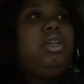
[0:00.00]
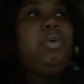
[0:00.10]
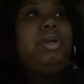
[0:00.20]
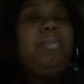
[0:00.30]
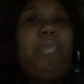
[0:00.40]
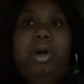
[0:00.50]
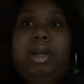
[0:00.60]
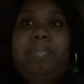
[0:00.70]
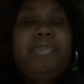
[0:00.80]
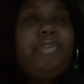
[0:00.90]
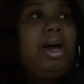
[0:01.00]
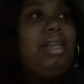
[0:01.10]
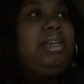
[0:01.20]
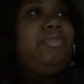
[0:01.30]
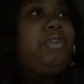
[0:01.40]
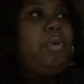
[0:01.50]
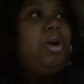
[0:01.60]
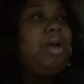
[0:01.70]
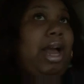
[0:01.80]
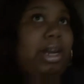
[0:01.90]
So in the morning before I leave for
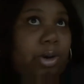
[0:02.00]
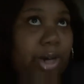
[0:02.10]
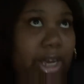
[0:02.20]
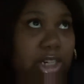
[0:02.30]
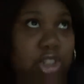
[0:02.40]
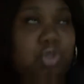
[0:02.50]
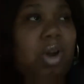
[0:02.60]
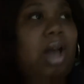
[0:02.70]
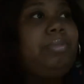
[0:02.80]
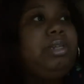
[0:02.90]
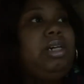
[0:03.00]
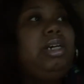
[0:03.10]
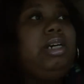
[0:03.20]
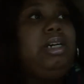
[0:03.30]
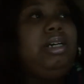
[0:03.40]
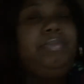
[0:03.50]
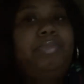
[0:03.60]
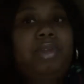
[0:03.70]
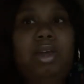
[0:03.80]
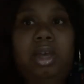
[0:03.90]
work, I can go ahead and drop the
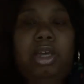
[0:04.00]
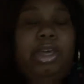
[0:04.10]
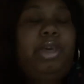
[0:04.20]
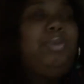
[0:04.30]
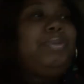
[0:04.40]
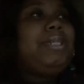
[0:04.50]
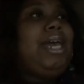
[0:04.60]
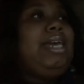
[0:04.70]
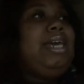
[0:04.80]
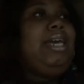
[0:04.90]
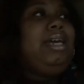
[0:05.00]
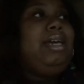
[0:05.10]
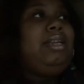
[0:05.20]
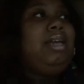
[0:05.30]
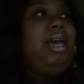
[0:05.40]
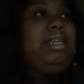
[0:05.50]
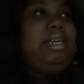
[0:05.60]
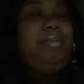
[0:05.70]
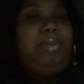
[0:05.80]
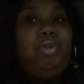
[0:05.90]
cube steak in, and
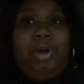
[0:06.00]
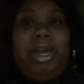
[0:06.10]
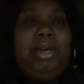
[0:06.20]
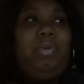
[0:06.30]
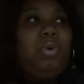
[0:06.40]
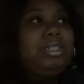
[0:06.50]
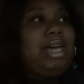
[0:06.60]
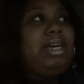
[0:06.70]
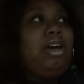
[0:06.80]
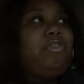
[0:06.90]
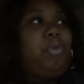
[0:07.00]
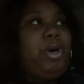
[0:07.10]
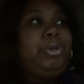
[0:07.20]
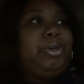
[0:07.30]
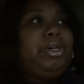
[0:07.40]
then it be ready once I get off of work.